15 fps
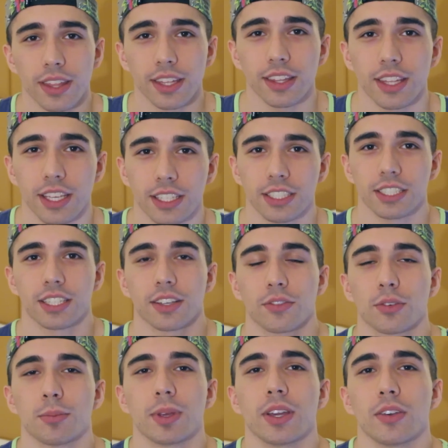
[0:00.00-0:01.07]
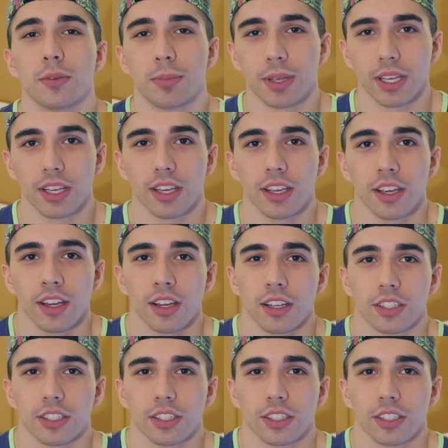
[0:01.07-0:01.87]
I think the easiest thing for me would be